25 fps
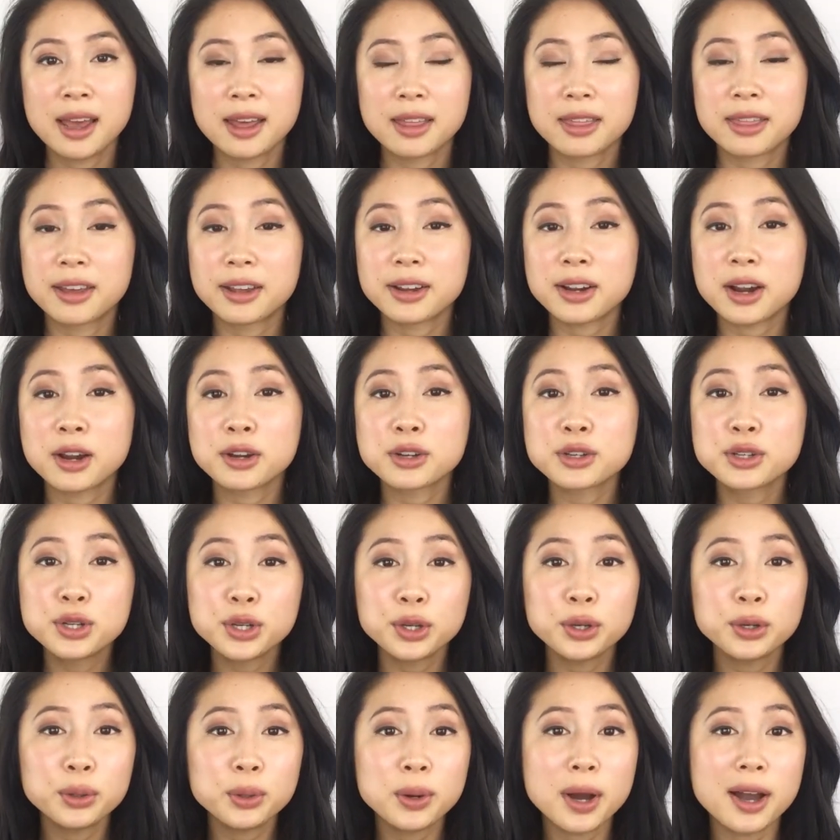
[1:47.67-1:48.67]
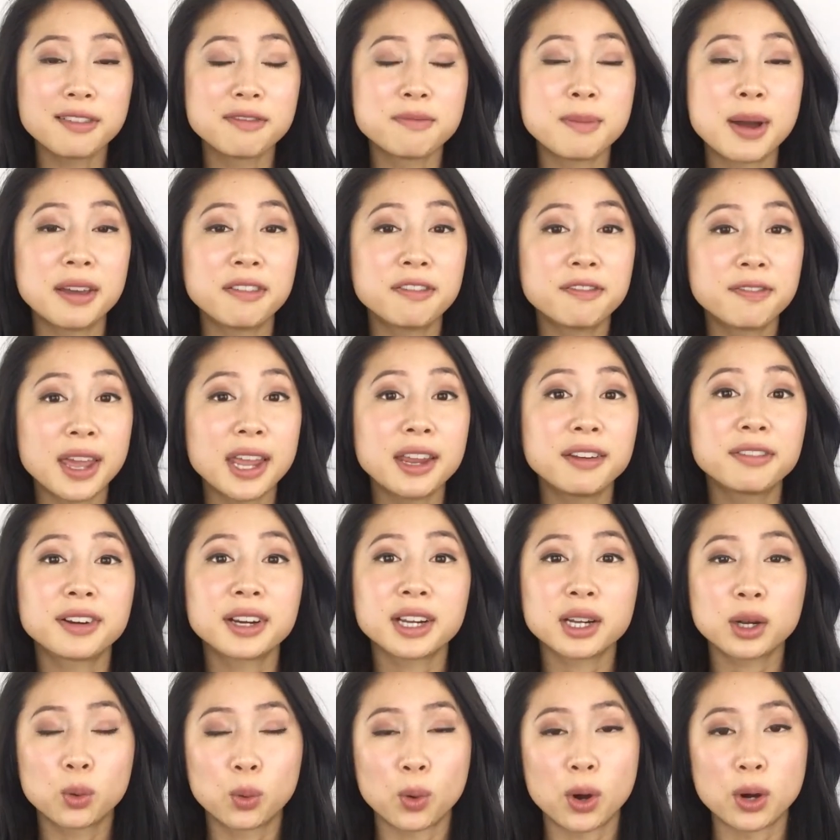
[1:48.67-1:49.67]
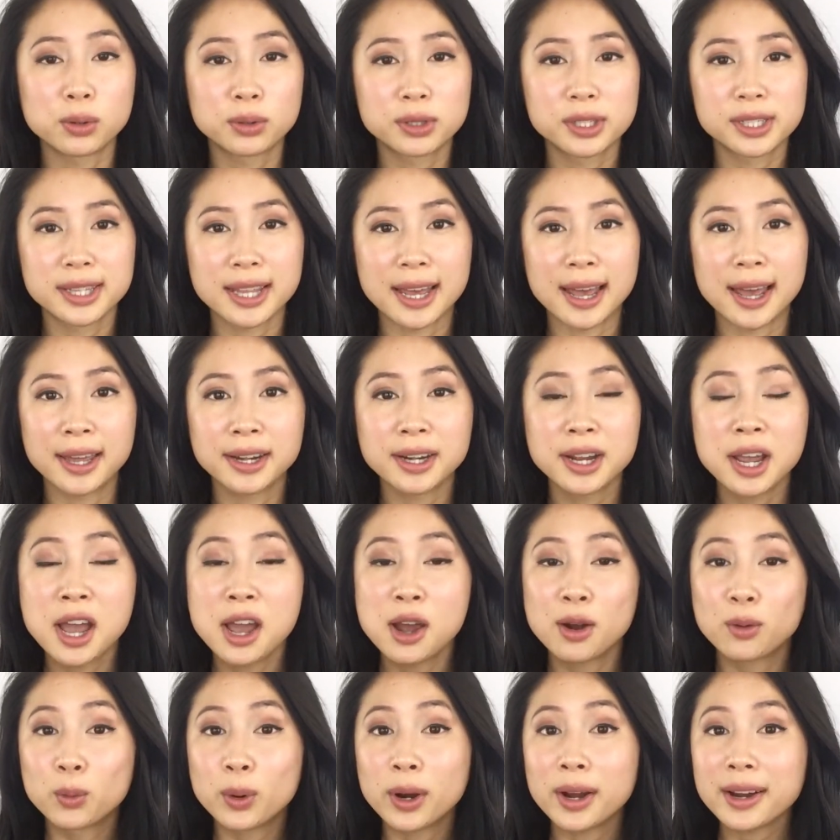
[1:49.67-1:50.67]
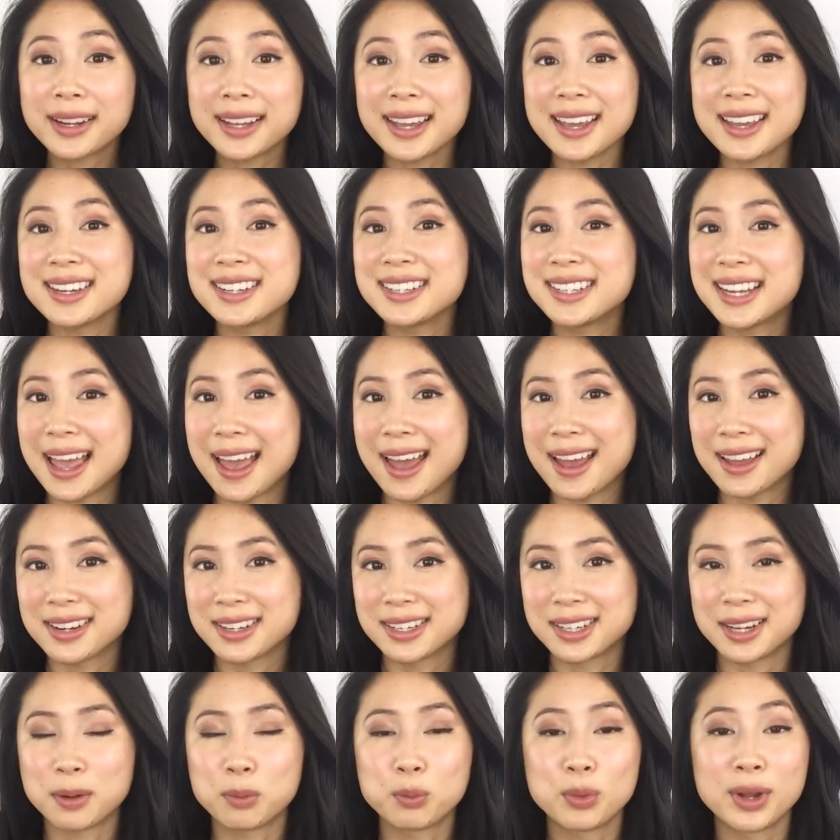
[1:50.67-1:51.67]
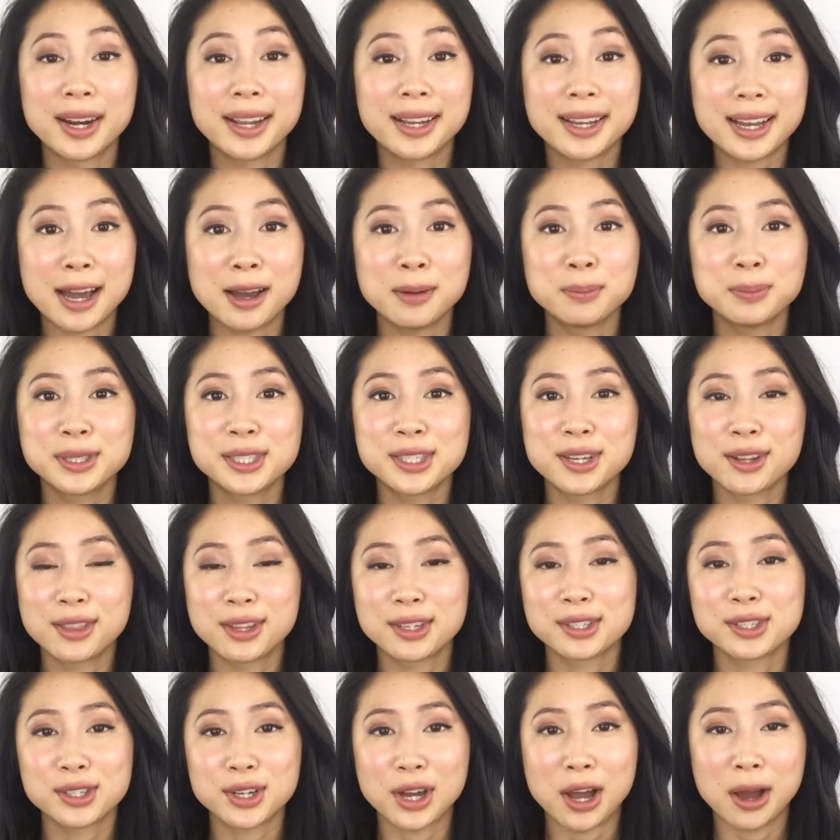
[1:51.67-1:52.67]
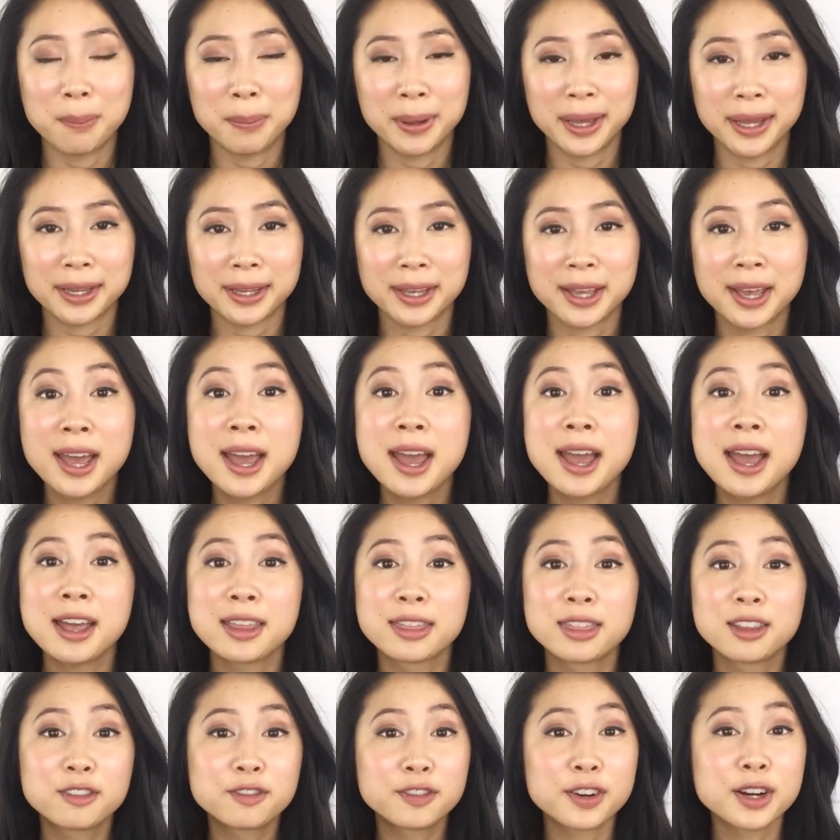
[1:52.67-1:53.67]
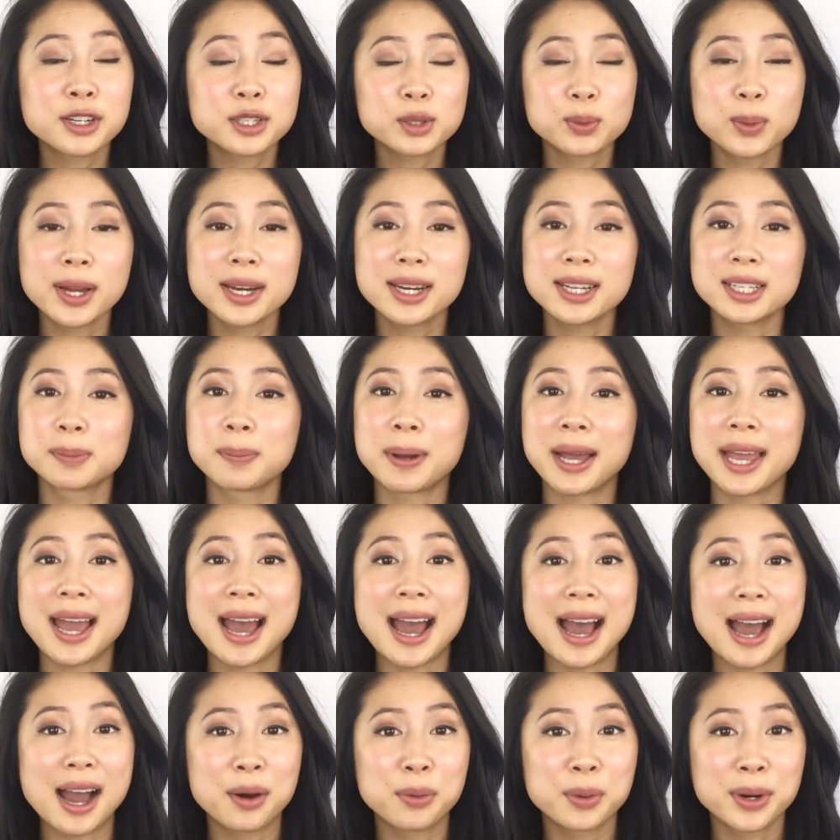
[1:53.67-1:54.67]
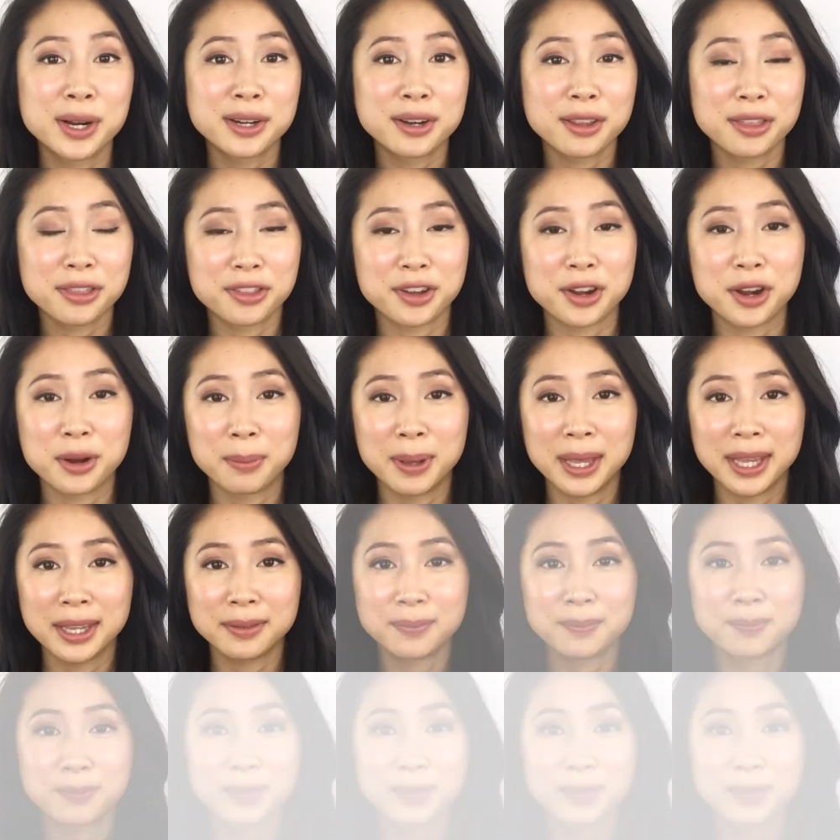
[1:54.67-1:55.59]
There are two of my favorite quotes that work in tandem when it comes to this topic. The first one is by Howard Thurman.